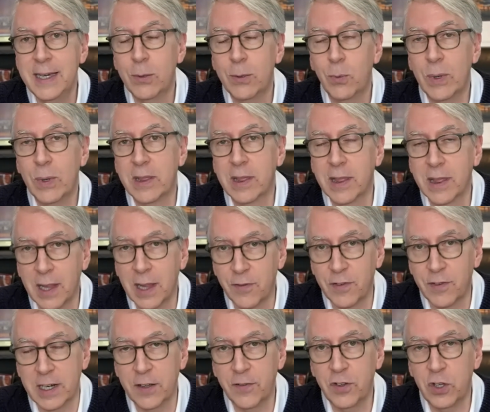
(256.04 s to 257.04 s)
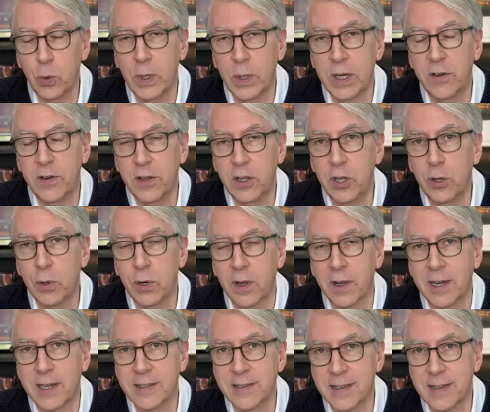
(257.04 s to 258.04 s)
We'd love it if you would
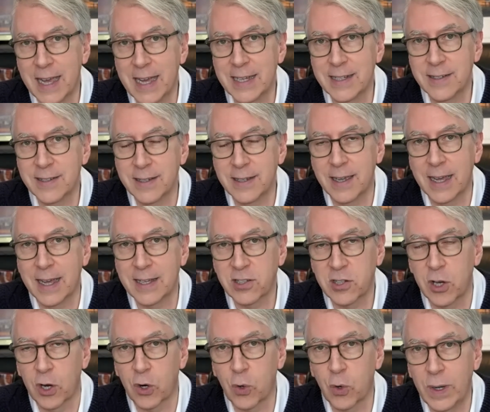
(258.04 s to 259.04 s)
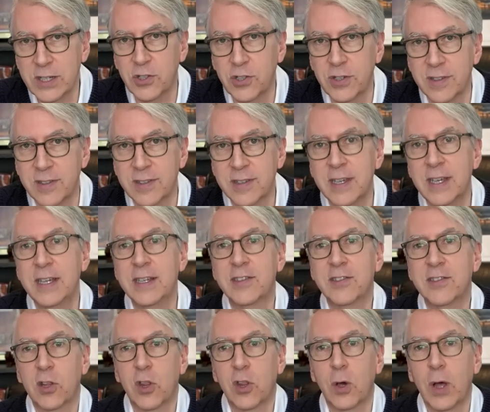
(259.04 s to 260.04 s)
utilize that to ask your questions
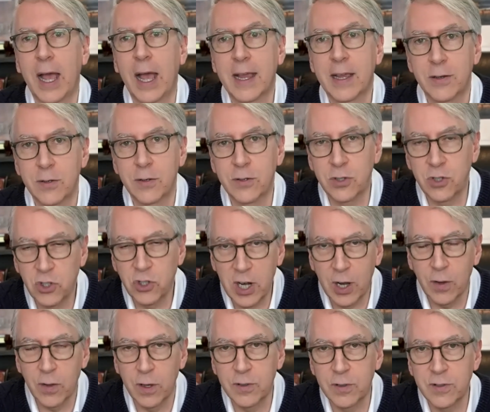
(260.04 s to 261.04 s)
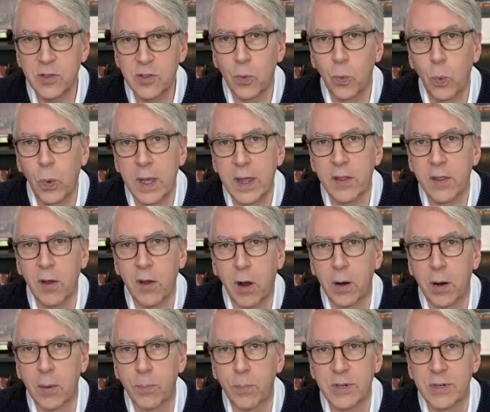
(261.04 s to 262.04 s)
so that I can share those with
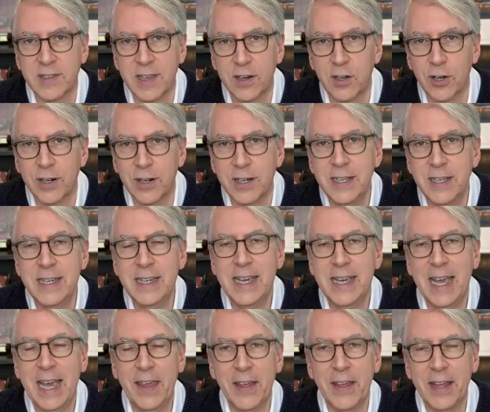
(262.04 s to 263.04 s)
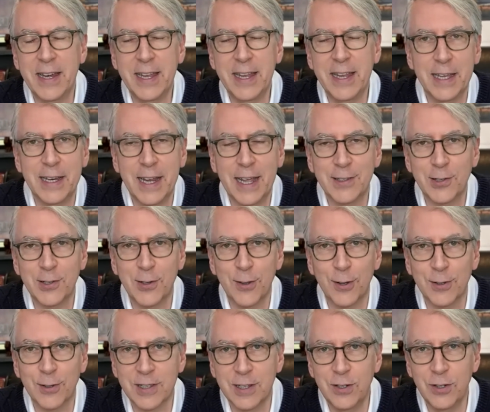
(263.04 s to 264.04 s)
our presenter and then he can answer
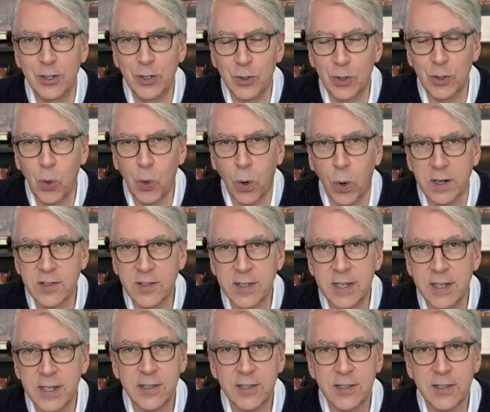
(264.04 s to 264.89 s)
those in due course.